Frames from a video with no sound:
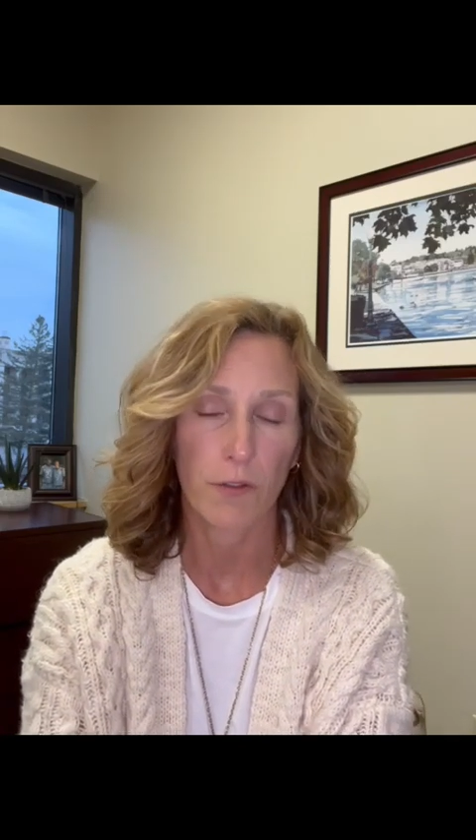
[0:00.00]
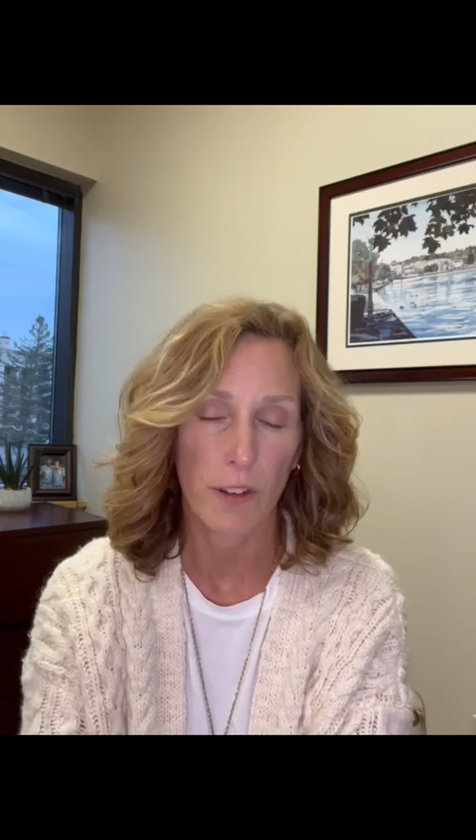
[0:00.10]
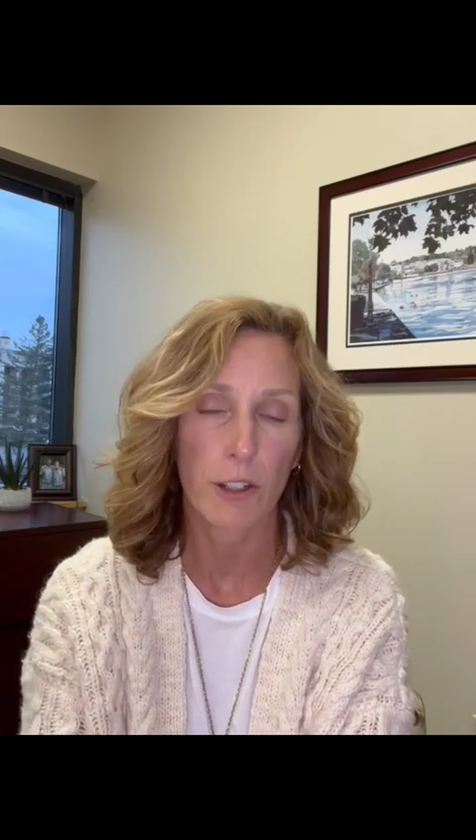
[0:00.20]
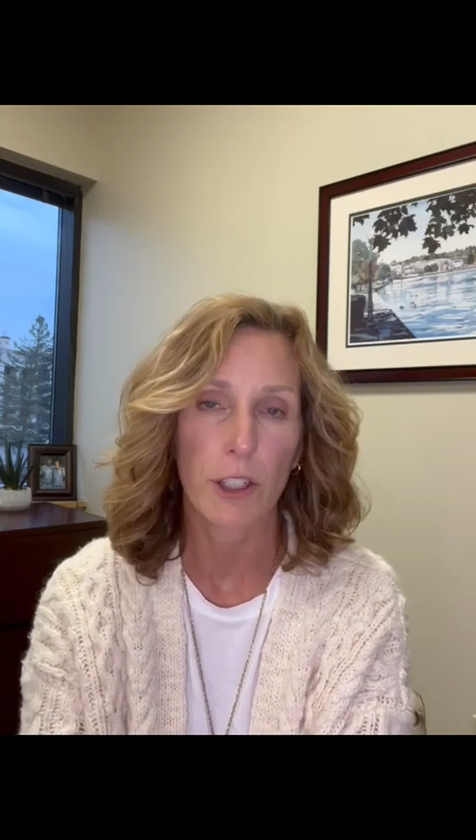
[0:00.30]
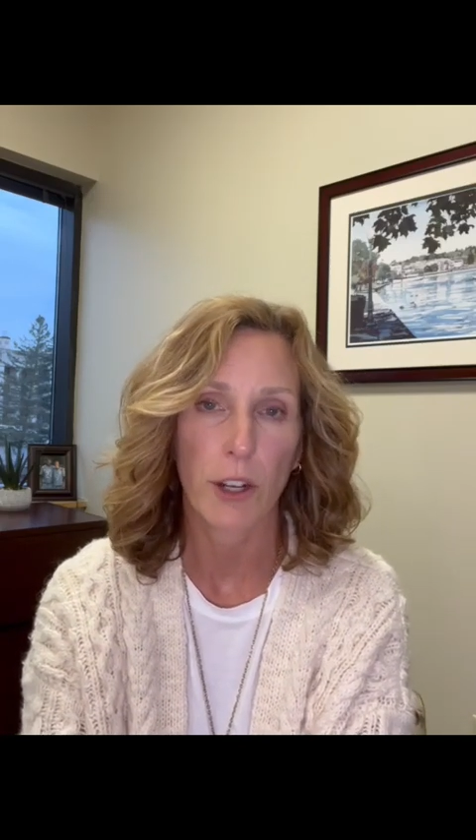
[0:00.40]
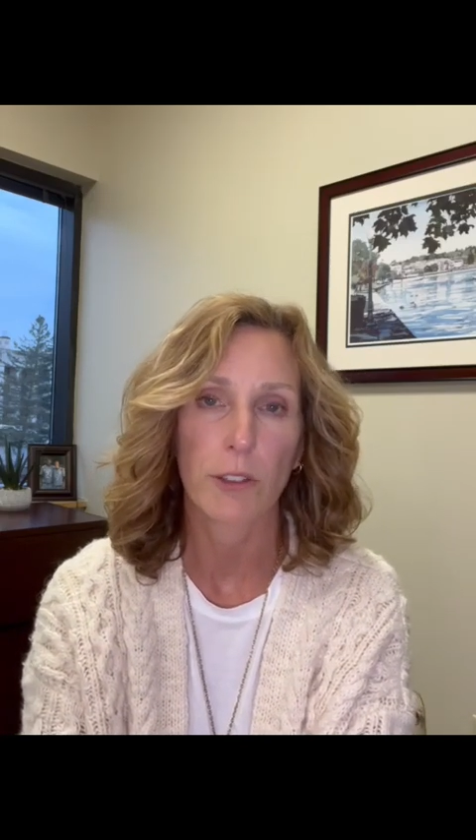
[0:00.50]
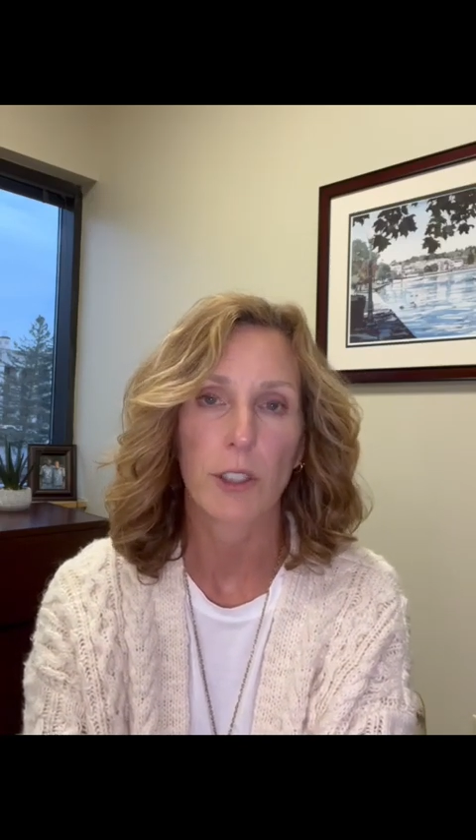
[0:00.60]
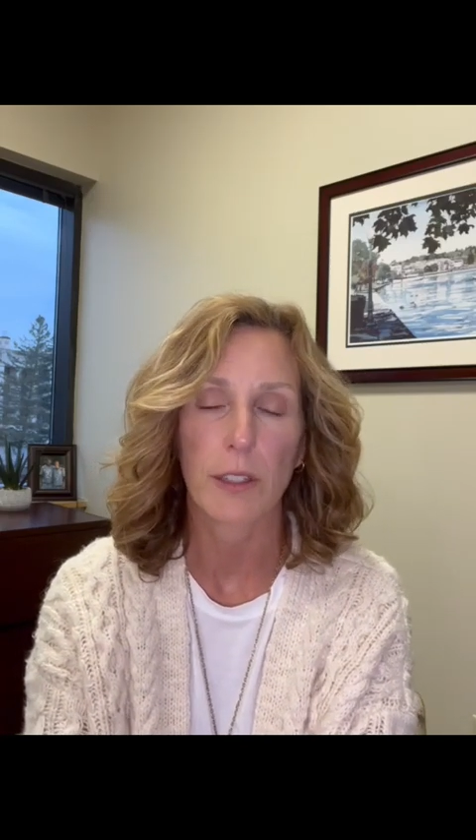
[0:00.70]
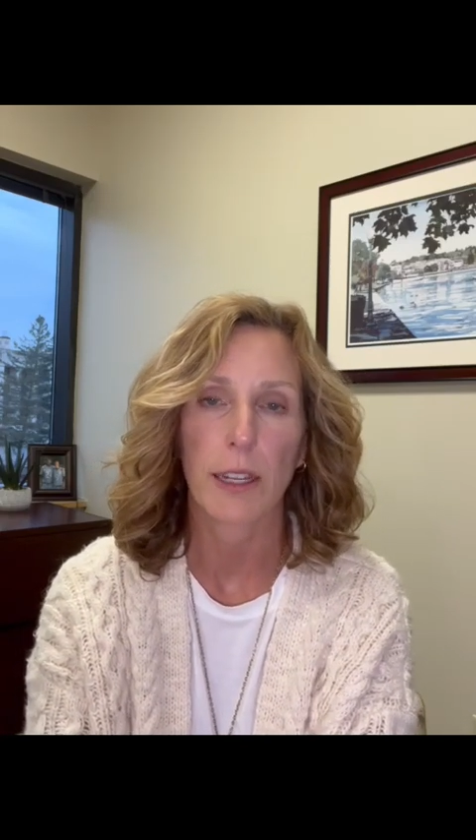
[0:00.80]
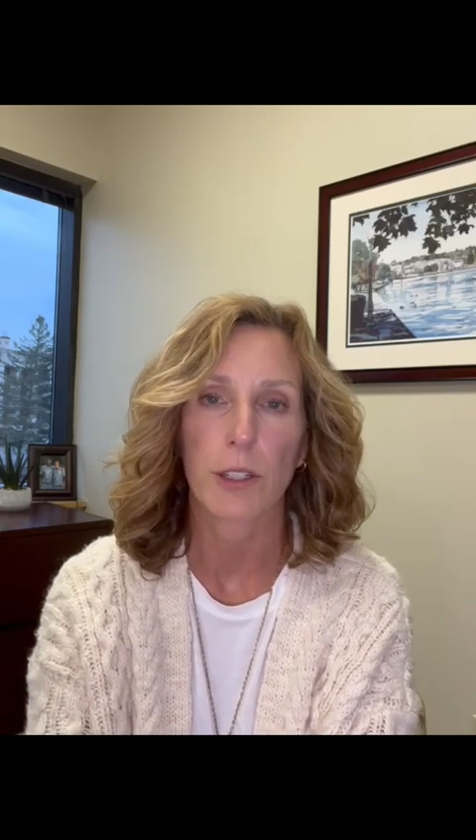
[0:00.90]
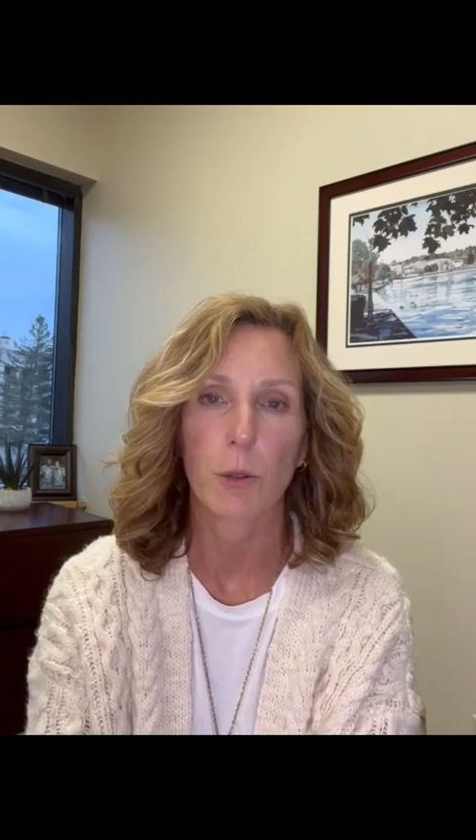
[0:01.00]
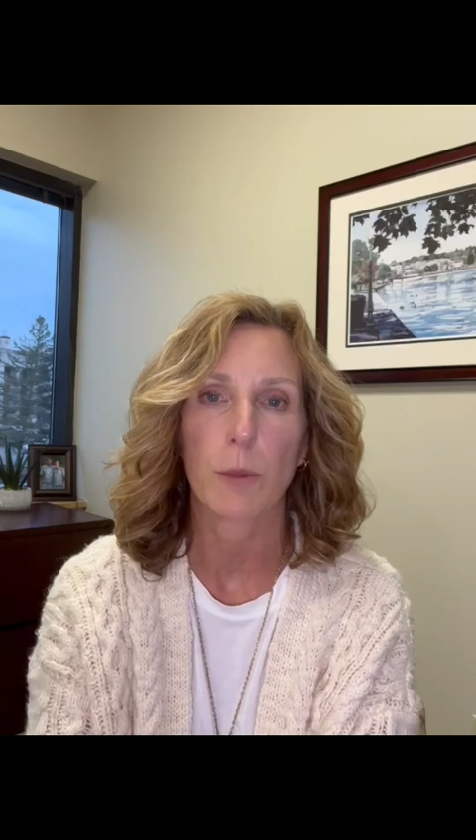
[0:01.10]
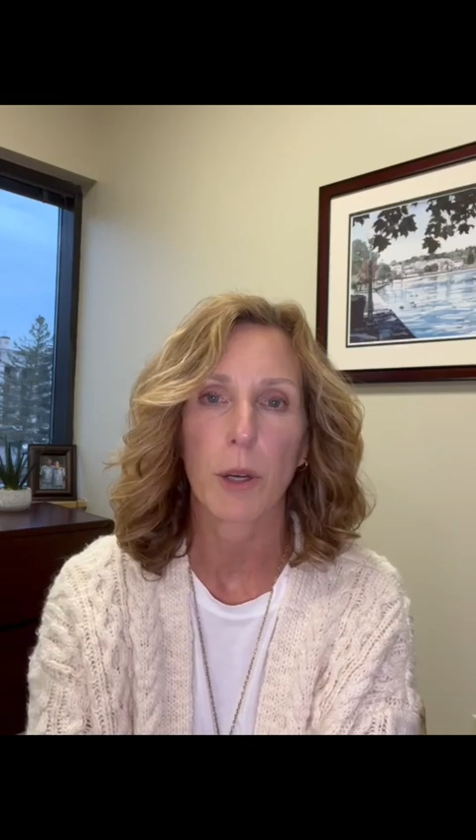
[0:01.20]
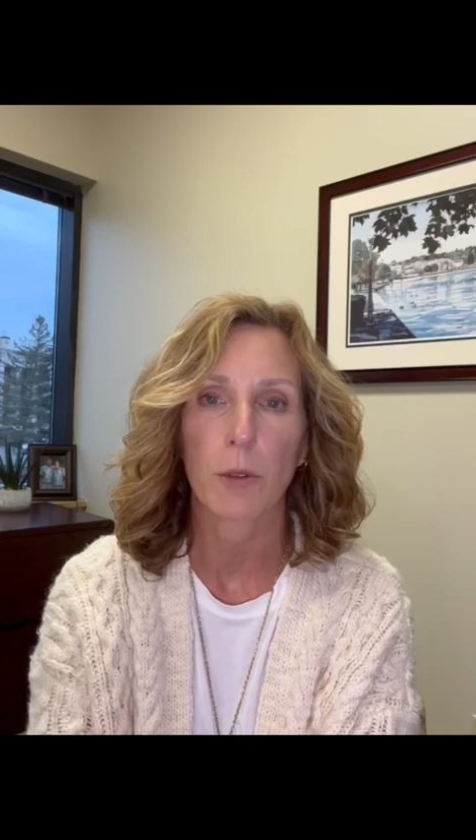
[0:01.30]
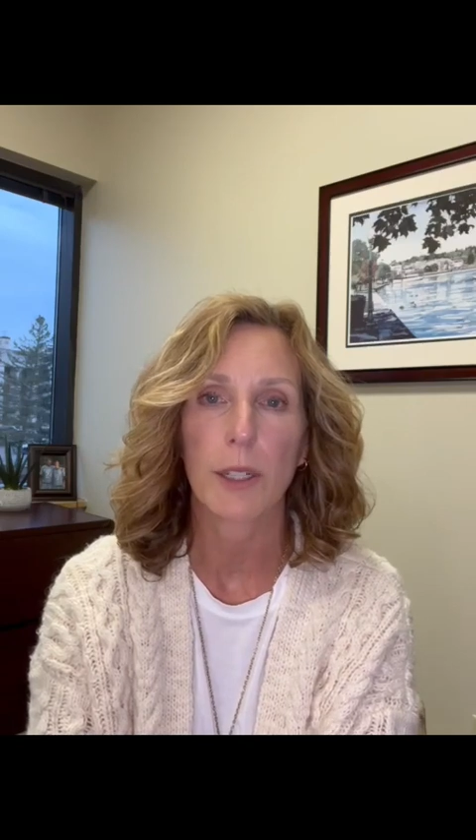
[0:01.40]
very generous annual
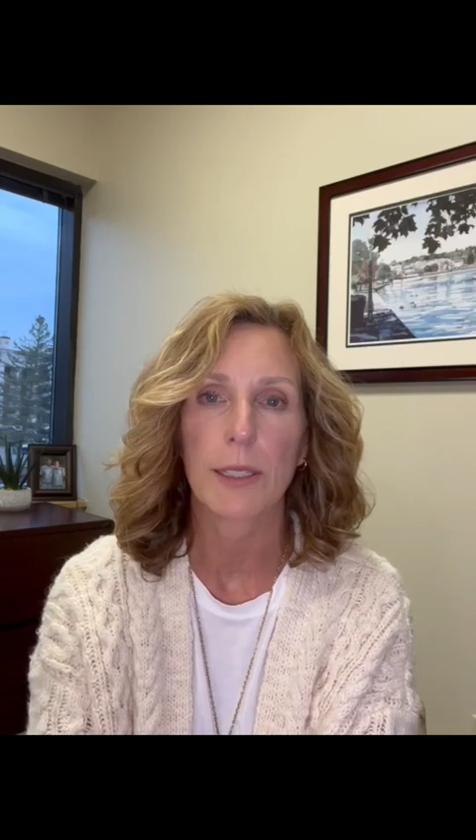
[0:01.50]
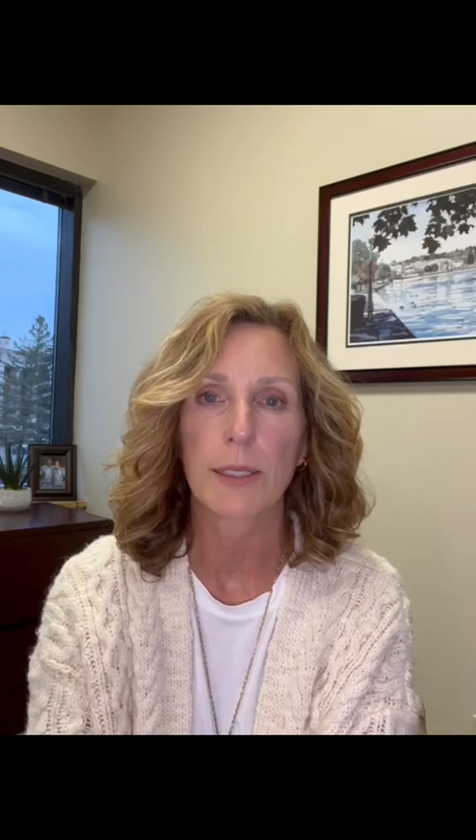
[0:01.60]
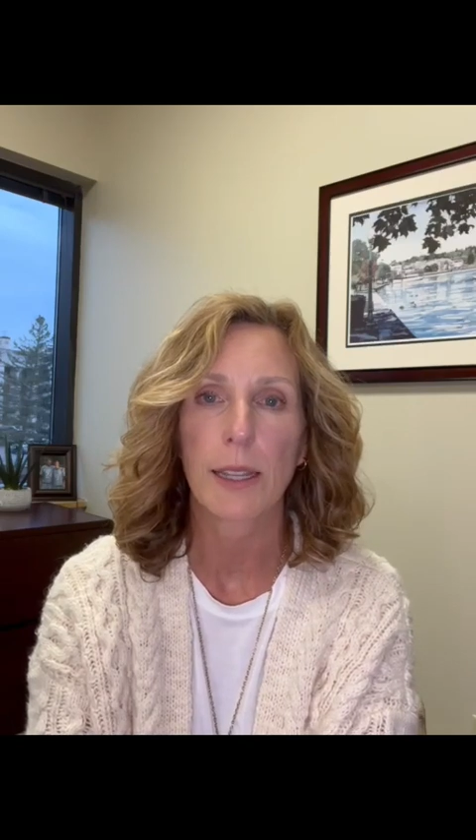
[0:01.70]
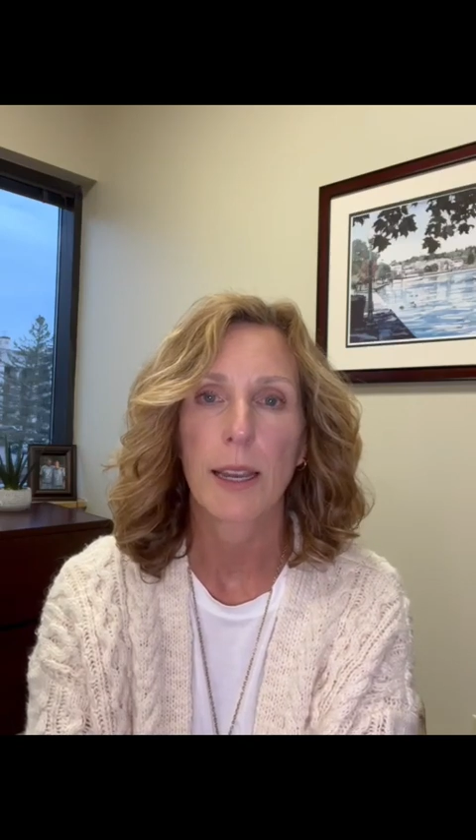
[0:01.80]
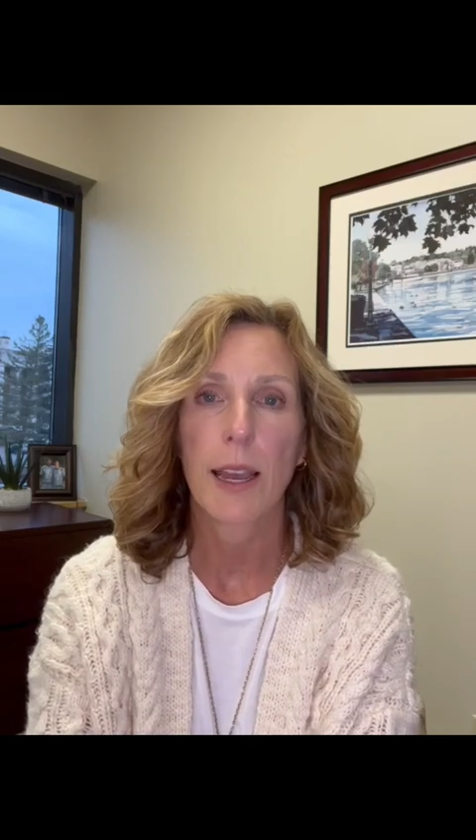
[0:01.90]
bonus.